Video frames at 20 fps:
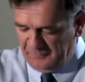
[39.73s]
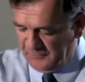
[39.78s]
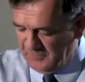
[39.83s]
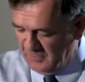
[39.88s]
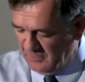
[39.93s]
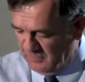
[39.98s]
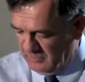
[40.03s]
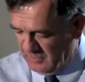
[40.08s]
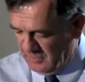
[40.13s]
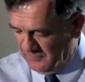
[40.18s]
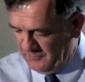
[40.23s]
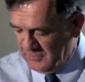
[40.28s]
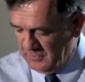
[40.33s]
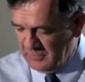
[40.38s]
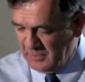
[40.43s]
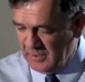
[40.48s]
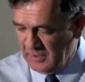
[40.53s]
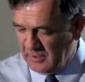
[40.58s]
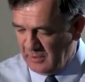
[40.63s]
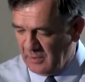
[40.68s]
fewer of
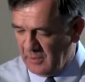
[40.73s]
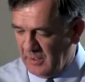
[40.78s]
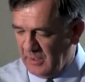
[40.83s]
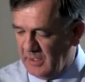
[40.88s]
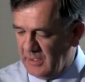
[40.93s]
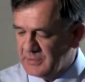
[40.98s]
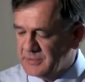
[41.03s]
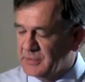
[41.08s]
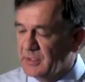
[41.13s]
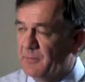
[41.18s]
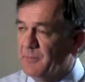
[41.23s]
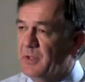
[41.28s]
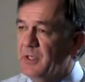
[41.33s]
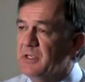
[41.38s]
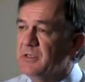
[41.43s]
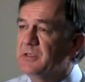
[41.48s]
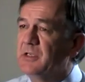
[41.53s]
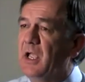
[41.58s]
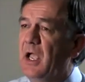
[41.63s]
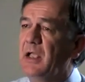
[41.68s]
you here unless some of
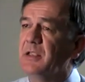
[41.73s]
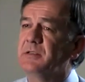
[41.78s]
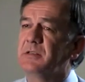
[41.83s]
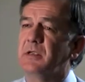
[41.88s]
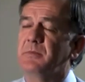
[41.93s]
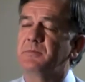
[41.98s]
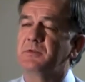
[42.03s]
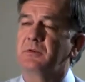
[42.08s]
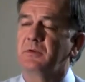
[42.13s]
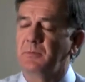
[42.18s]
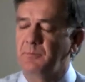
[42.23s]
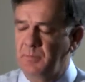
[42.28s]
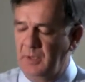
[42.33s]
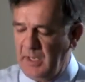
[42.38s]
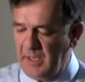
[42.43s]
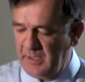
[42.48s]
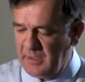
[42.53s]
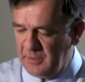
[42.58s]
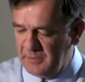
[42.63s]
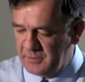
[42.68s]
these concepts are
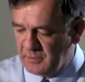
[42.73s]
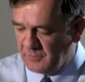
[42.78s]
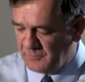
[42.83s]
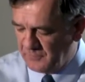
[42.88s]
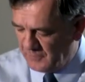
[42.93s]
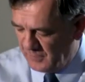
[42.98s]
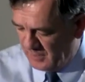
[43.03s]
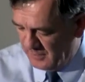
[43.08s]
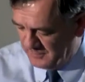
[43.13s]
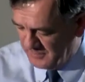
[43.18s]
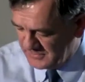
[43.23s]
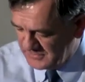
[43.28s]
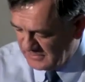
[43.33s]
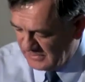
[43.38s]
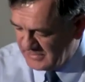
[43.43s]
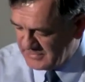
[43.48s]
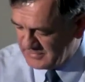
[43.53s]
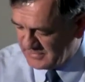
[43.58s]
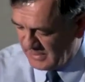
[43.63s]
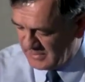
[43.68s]
applied on your farm. At
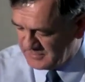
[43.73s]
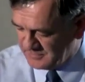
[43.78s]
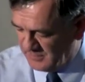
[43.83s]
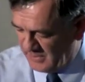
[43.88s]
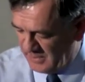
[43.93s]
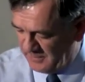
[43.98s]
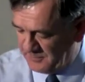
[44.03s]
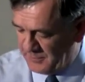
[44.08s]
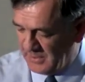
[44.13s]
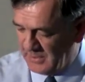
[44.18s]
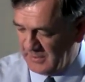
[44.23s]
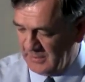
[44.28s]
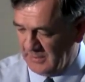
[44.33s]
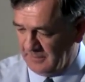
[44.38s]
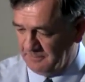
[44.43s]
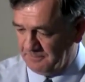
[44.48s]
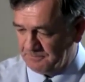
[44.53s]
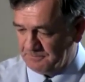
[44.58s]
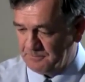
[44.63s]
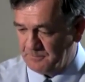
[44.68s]
least that's my opinion.